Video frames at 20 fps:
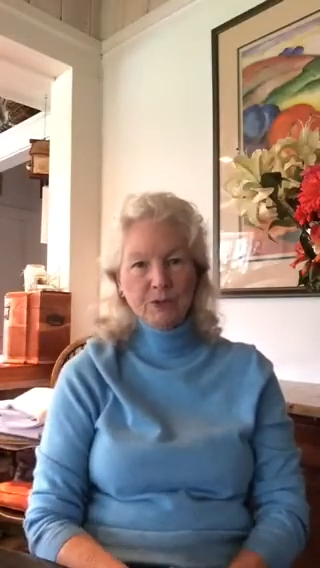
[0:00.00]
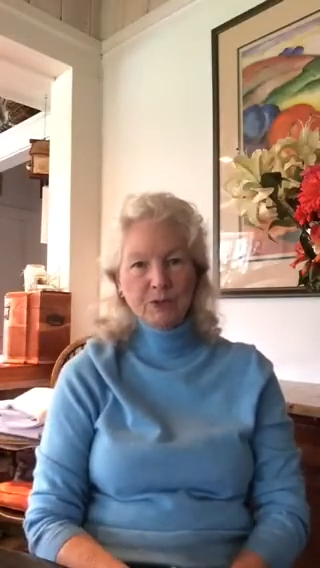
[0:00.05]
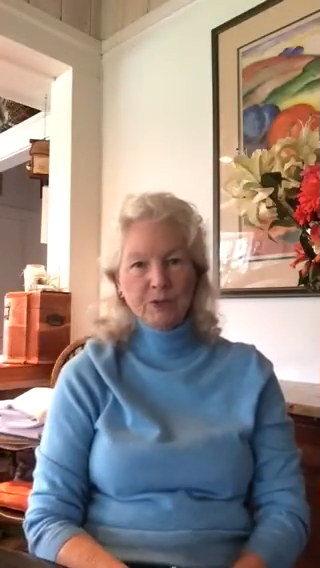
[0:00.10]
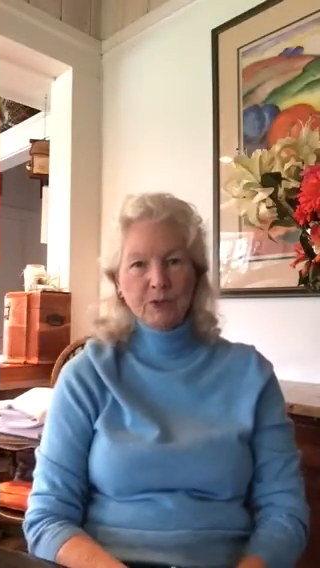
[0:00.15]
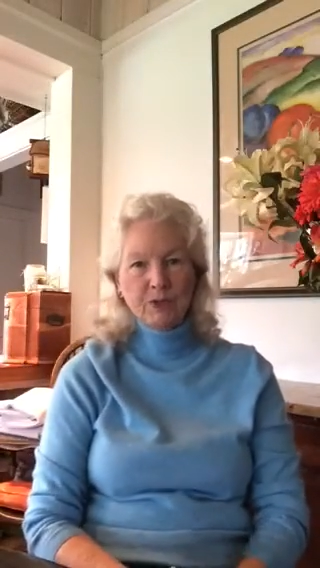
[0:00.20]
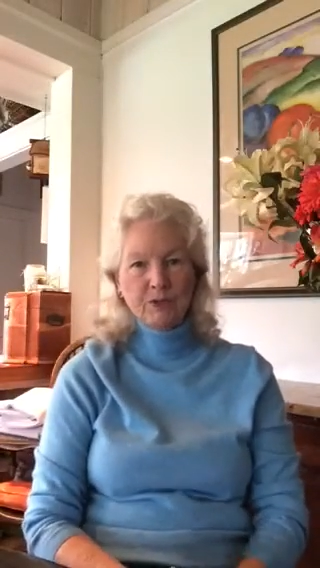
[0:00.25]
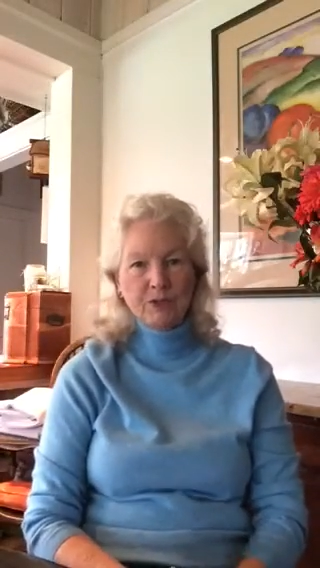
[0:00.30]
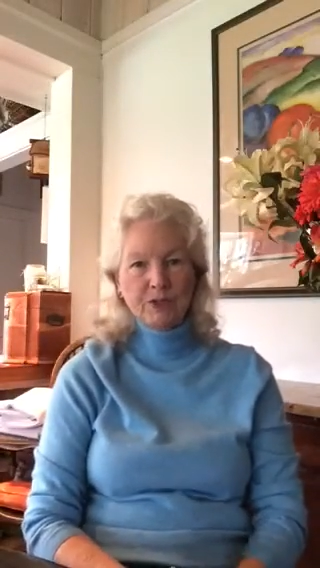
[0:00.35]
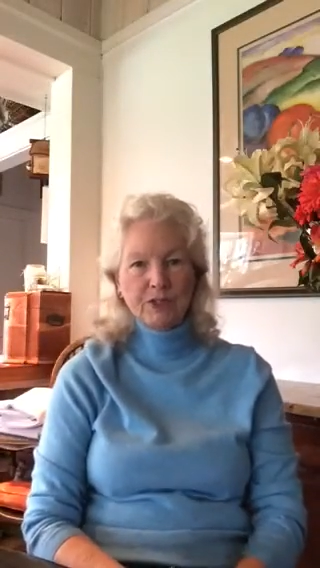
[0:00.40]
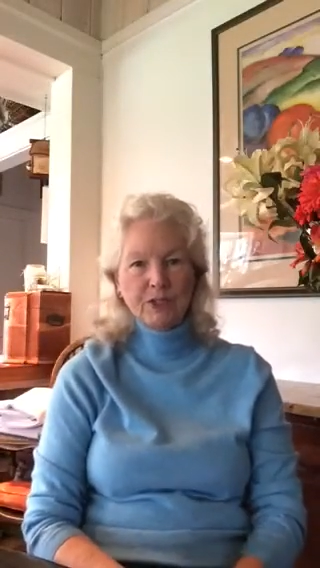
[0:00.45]

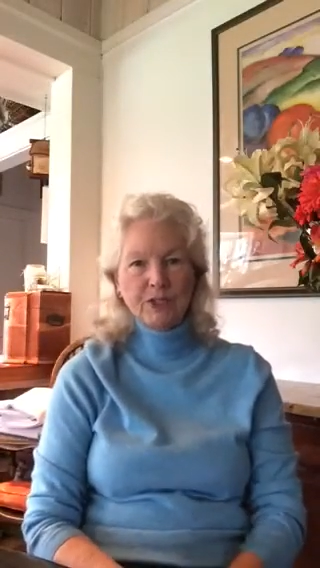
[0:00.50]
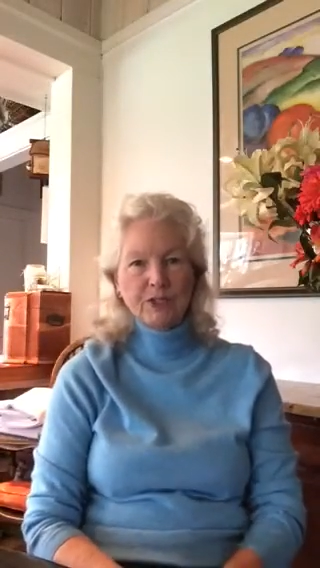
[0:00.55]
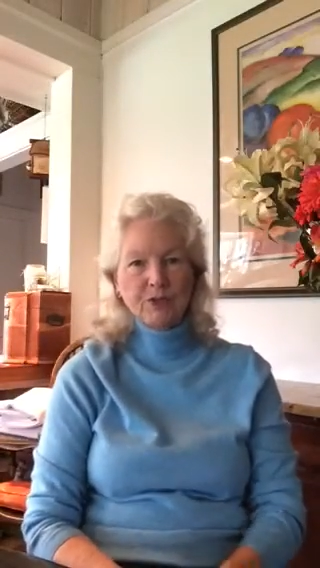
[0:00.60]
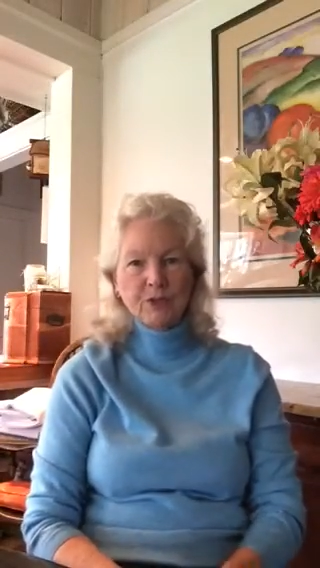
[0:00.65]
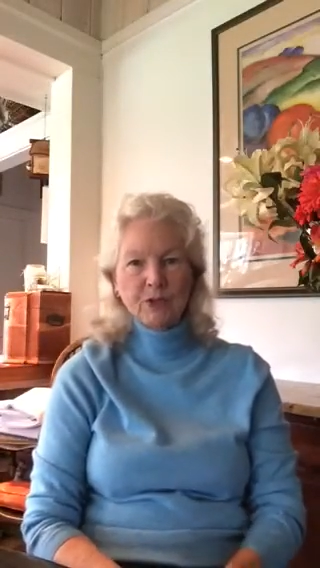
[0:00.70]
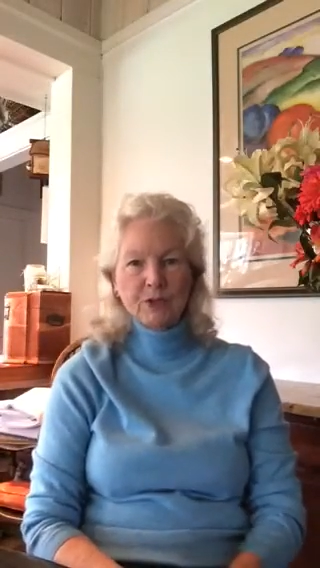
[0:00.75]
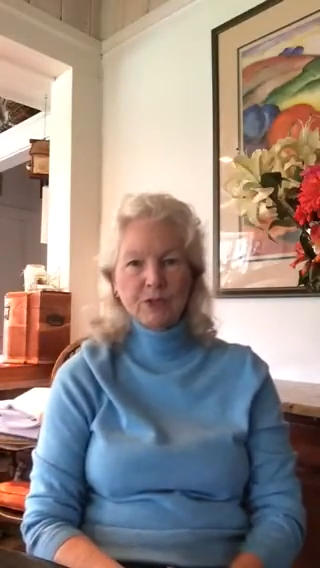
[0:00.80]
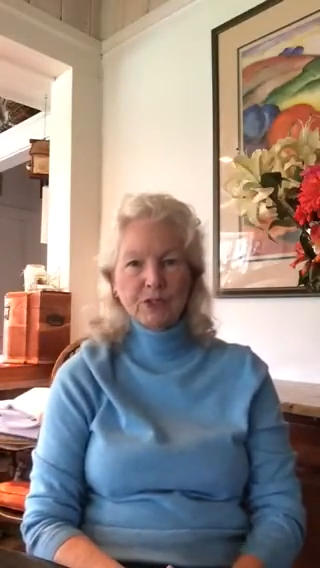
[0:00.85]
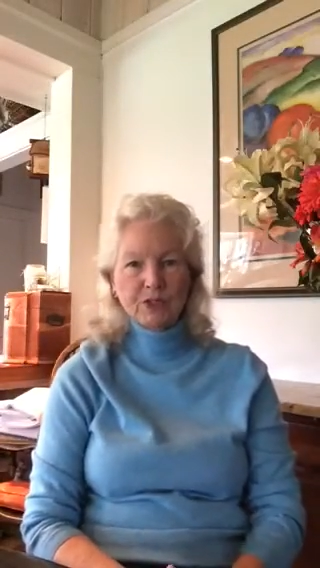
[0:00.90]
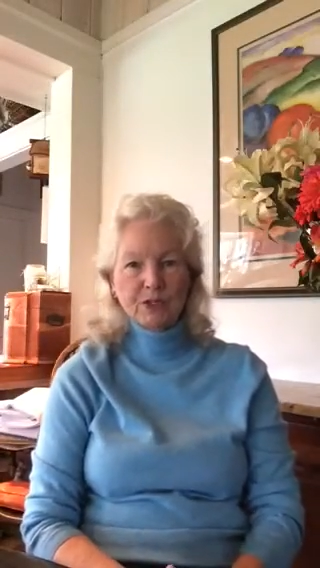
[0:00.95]
Services
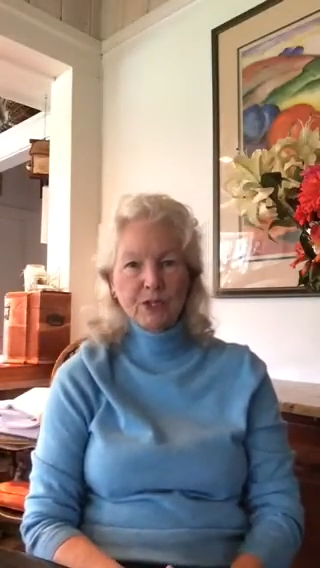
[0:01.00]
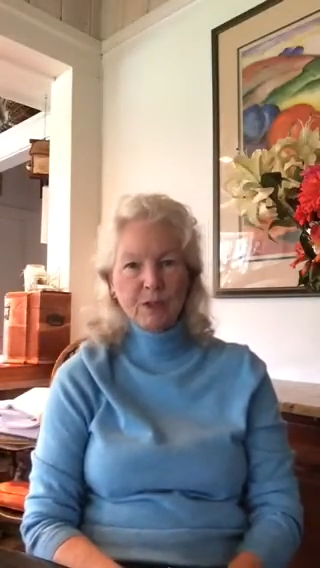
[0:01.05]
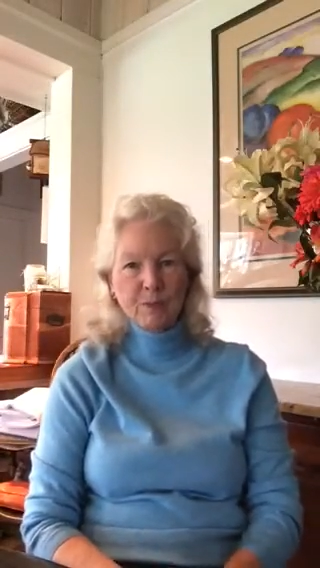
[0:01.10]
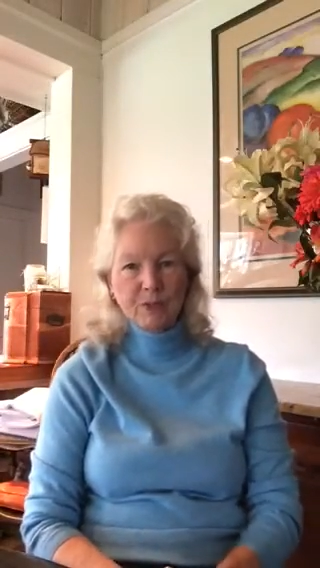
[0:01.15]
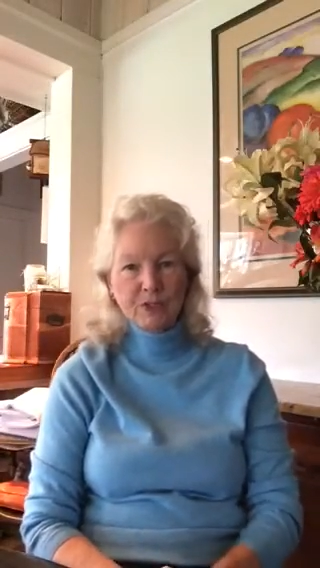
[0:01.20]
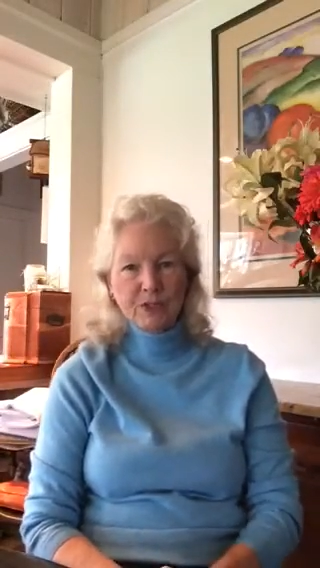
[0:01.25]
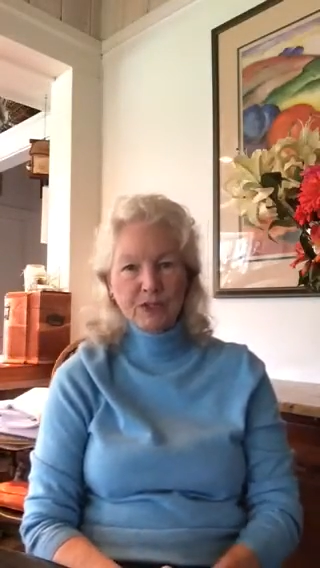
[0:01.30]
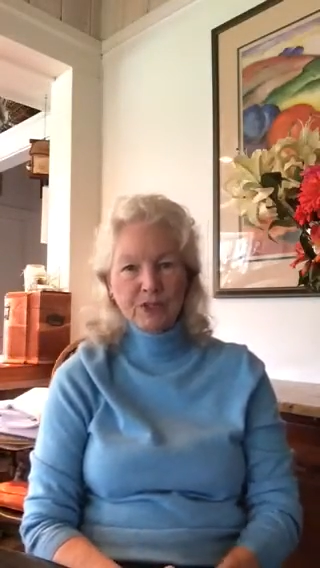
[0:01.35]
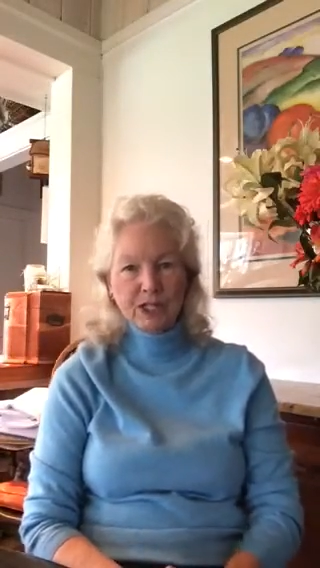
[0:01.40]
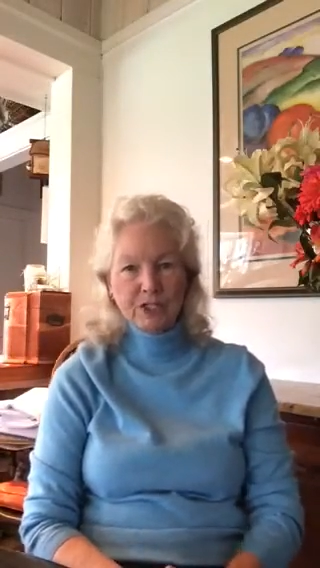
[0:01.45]
for the
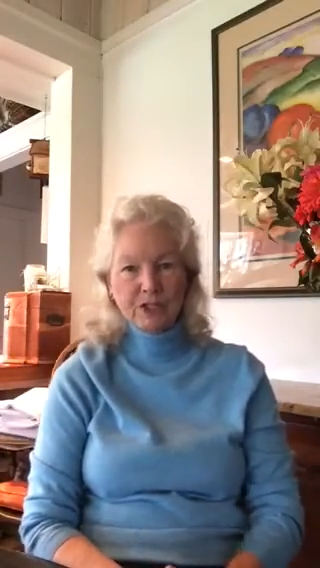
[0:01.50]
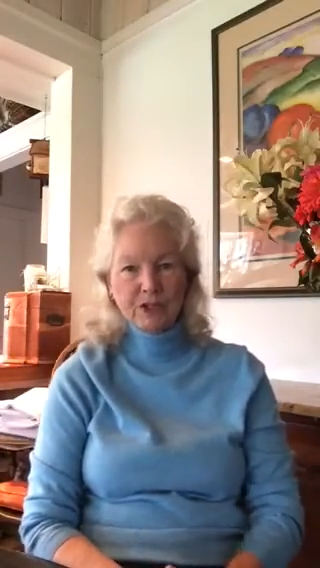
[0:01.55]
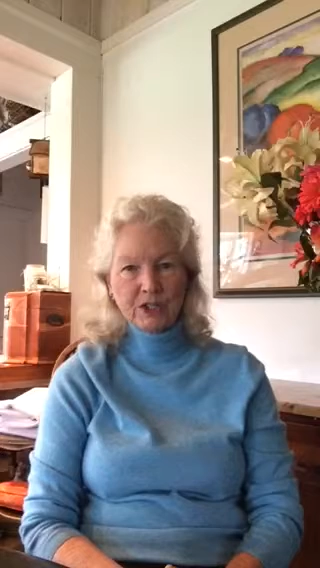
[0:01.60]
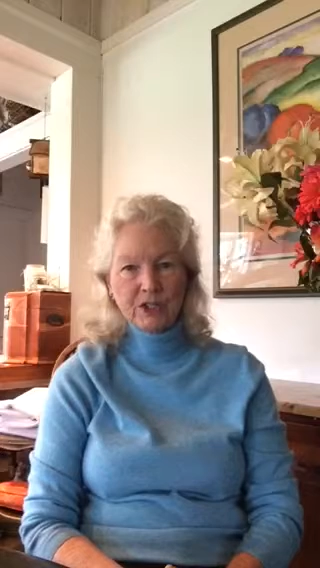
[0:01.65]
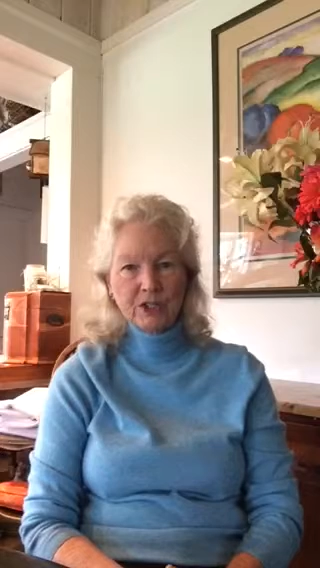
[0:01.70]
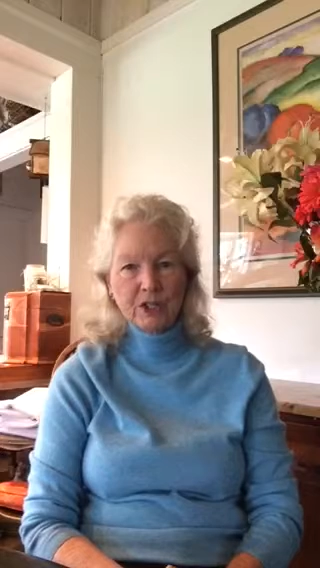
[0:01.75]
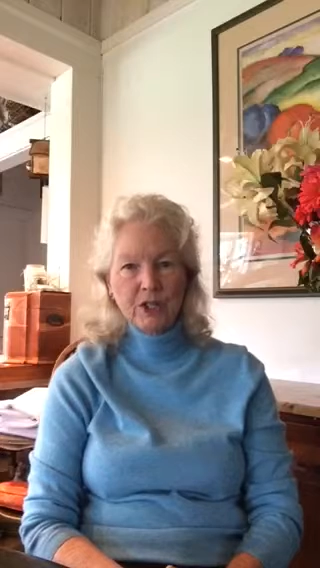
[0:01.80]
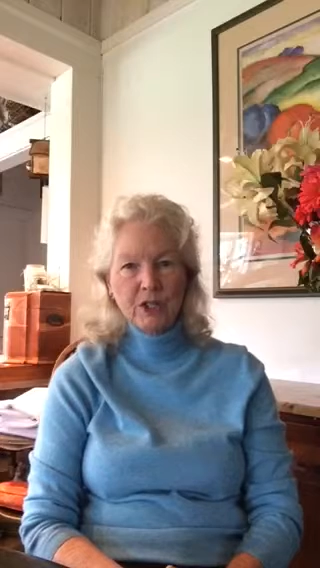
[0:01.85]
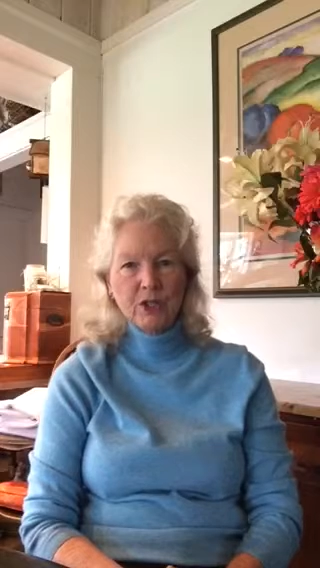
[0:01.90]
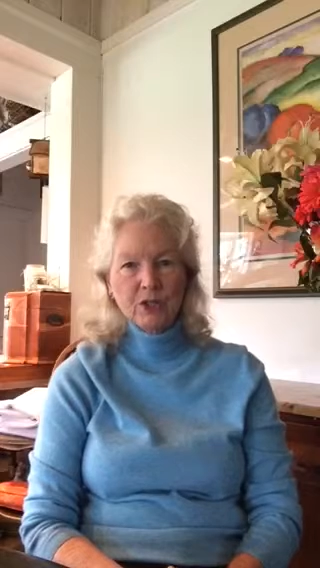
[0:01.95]
Summer
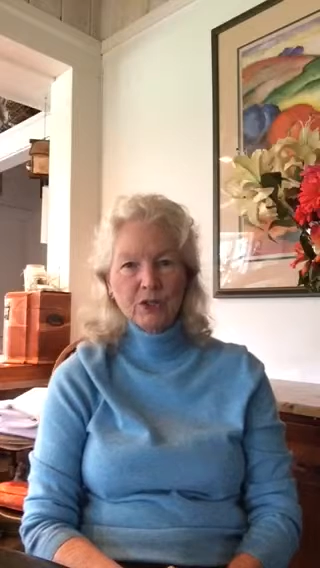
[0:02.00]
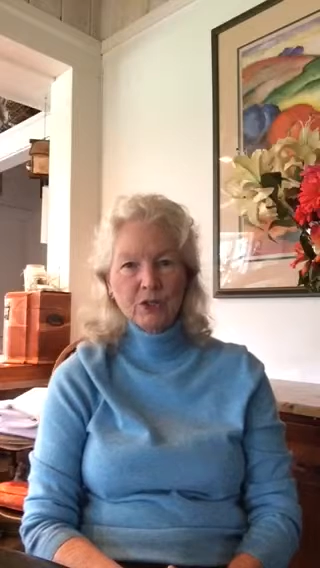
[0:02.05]
Session